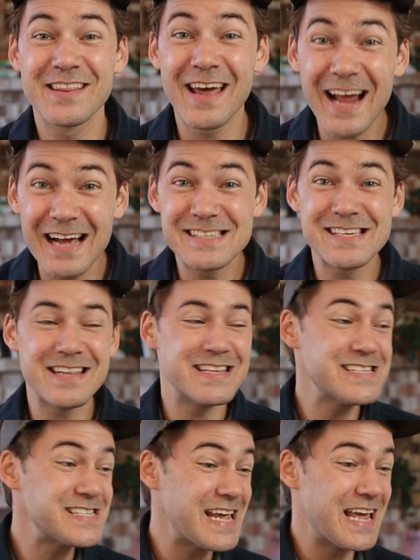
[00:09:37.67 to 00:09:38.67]
And like I said,
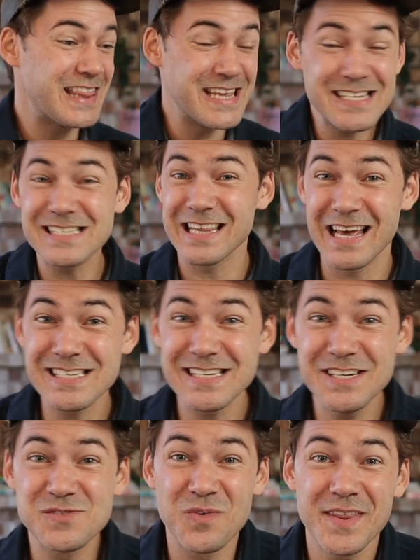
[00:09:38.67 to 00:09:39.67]
this
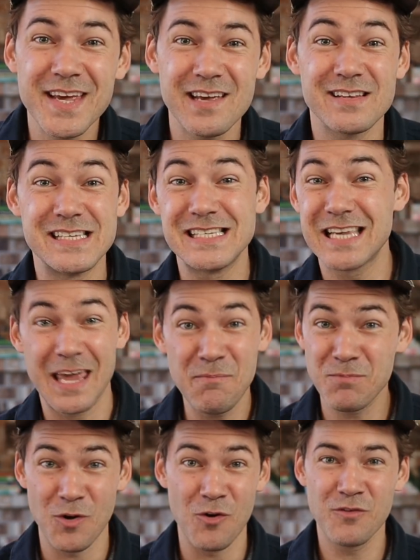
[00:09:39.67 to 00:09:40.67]
lesson is one that gets
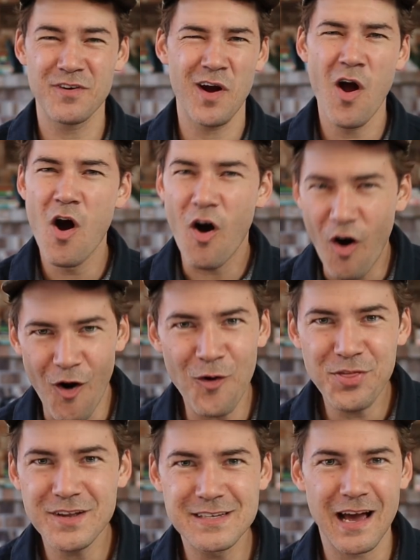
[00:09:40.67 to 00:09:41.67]
skipped over
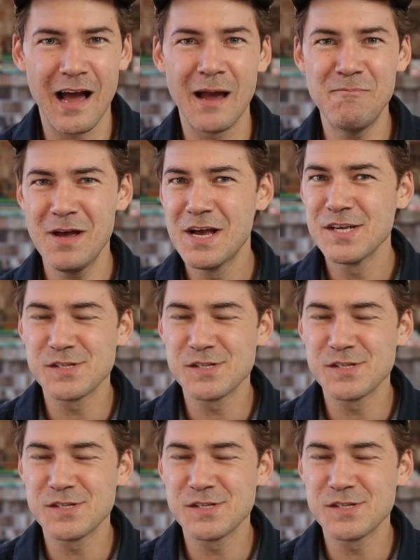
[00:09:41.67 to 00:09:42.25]
all the time.